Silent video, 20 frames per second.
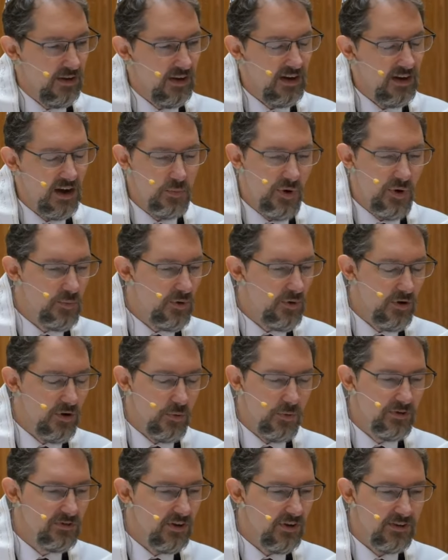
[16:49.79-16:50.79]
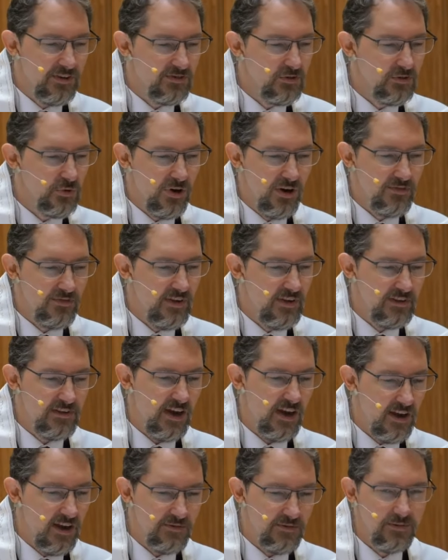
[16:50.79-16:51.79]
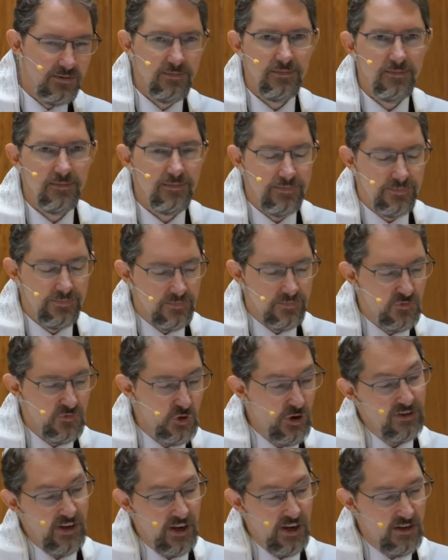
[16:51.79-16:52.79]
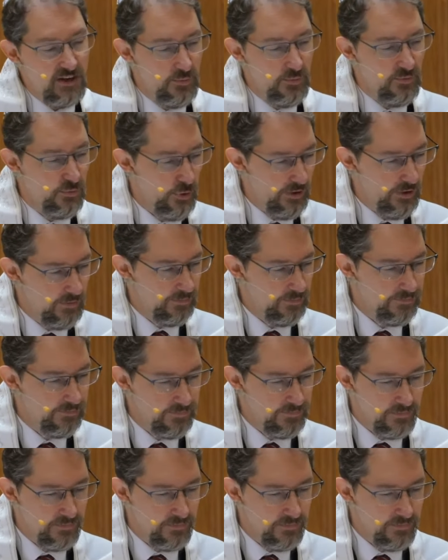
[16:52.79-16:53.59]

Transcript: and I remember it was on the story of Nadav, so I signed up for it.